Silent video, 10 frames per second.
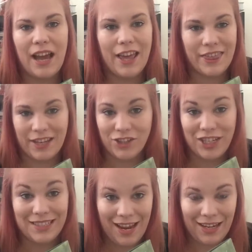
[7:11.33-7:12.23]
think
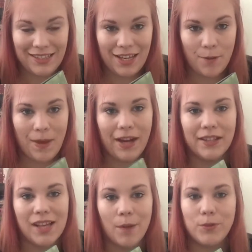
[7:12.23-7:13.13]
she takes him, and
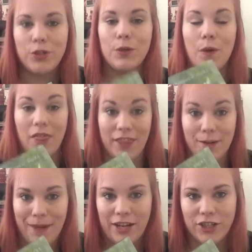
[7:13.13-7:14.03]
it's up to the
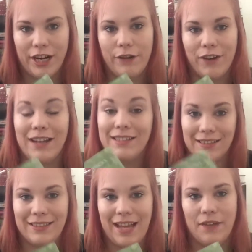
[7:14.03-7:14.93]
imaginary friend
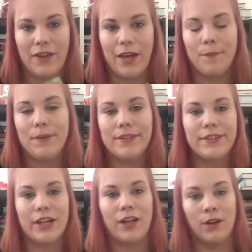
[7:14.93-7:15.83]
to save him.
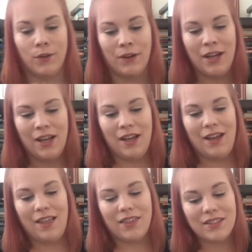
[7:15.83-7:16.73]
So
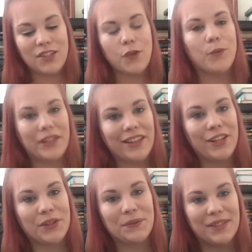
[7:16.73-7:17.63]
this is a really
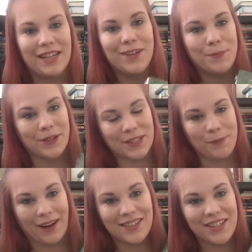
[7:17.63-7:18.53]
unique
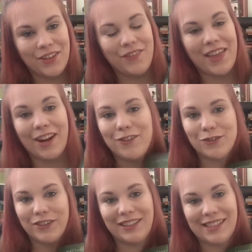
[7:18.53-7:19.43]
perspective that I
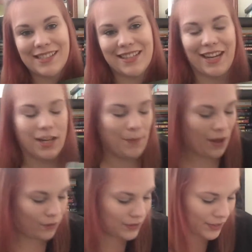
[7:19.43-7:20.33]
was really excited
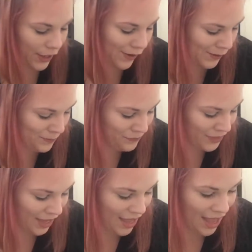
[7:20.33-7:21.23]
about. So
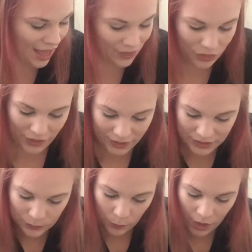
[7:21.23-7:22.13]

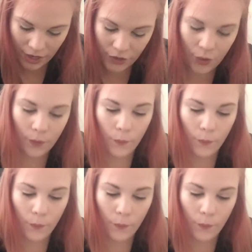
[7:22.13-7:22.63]
this one